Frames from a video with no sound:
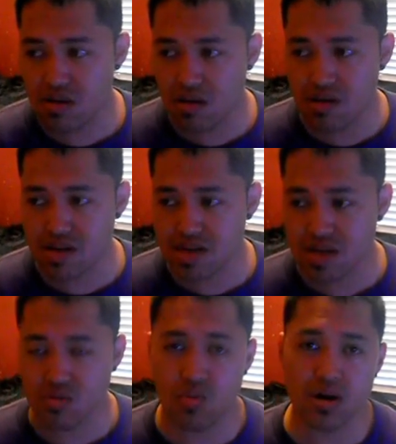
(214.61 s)
all I can say
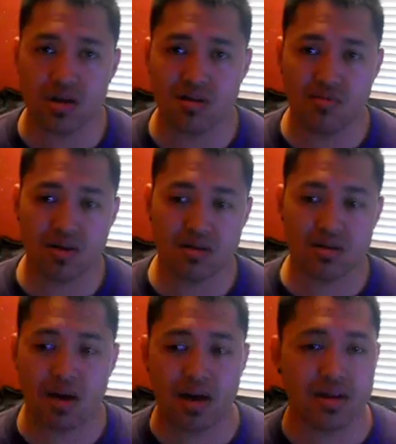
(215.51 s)
is why not
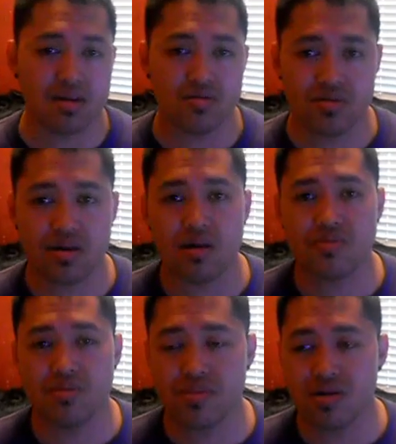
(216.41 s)
add another
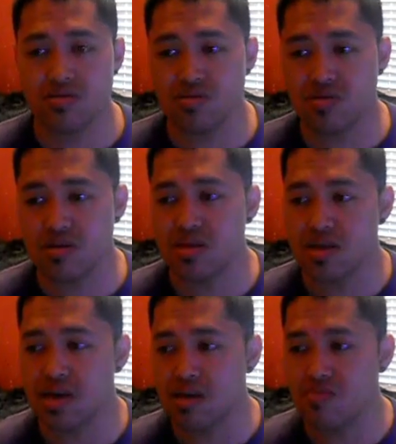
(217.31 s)
Capcom character in the
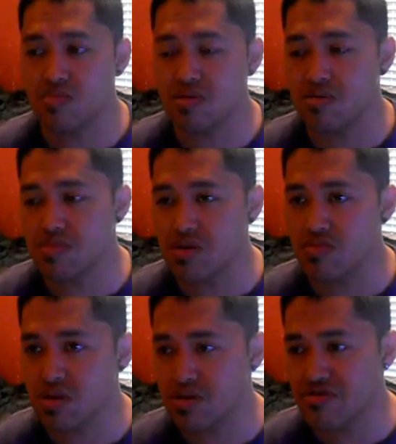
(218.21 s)
game? It'll be
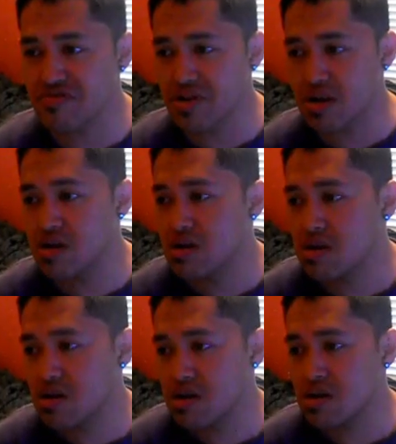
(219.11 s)
really interesting.
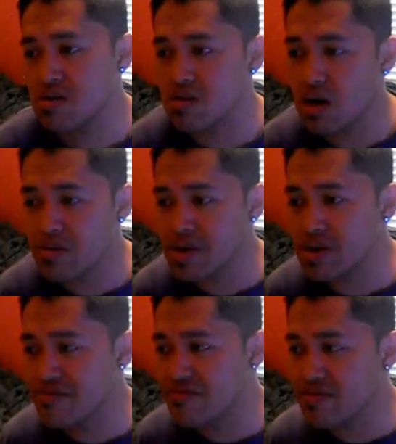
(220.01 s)
Hell, I mean,
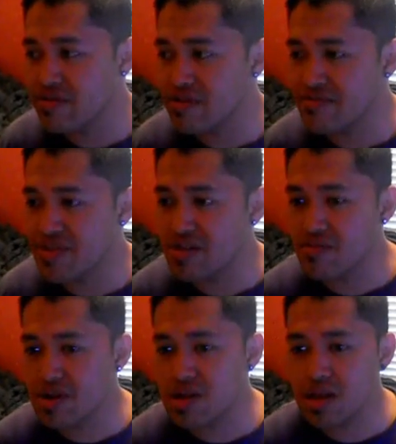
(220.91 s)
if they
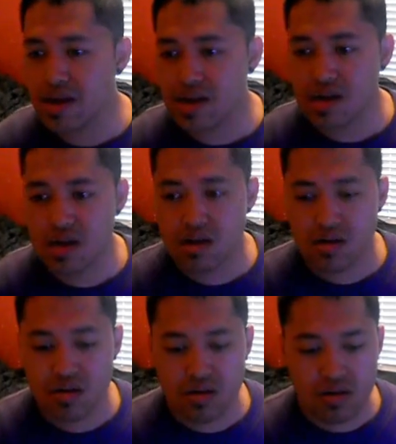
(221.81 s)
want
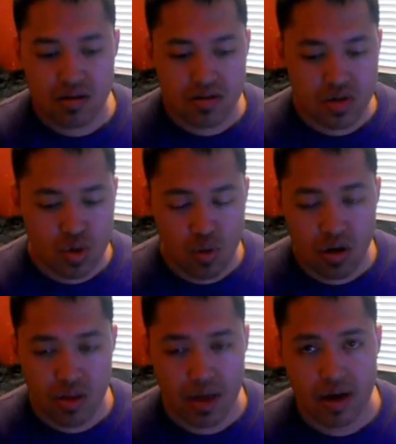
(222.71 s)
to do
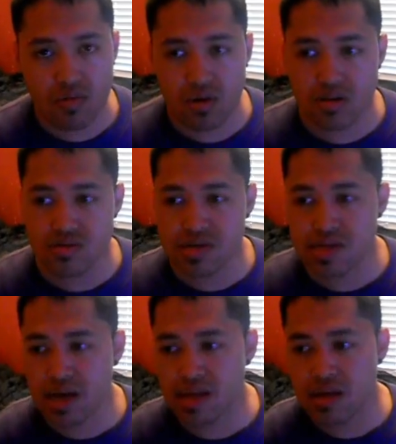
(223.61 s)
all that, why don't you
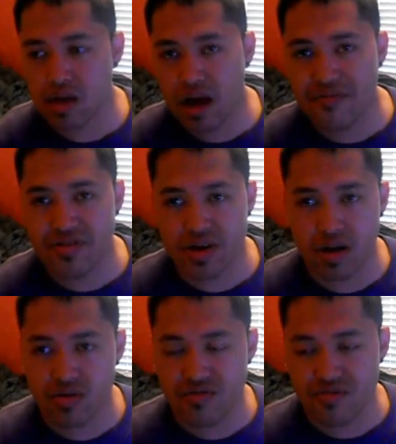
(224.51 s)
just add half the
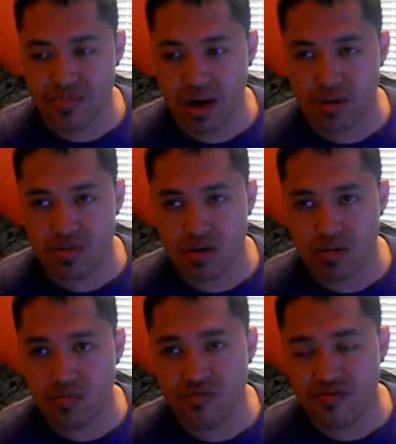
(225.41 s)
characters from
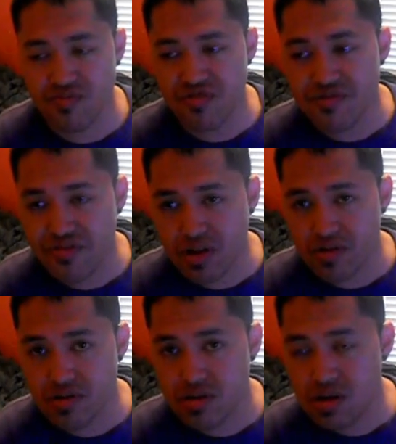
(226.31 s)
Capcom, from Street
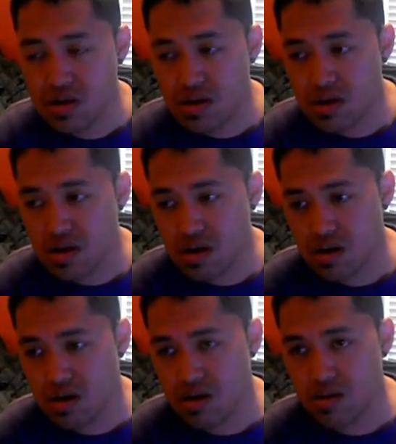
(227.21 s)
Fighter,
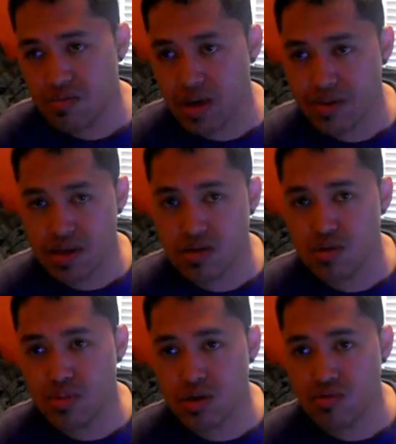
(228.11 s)
maybe a
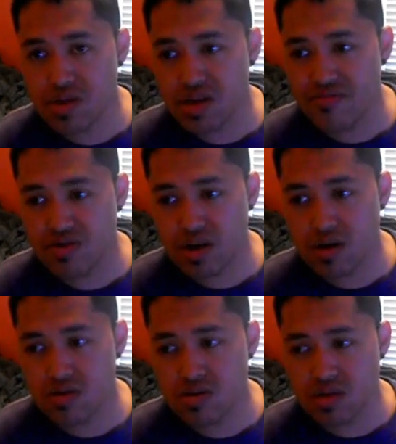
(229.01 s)
little bit of Resident Evil
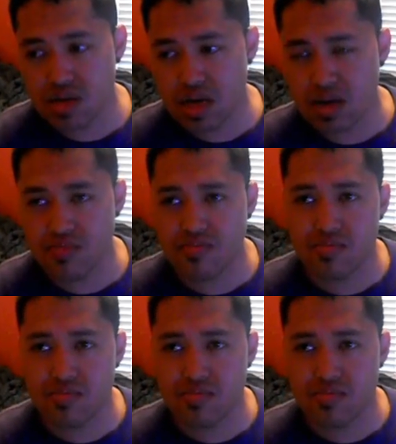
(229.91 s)
characters in the game.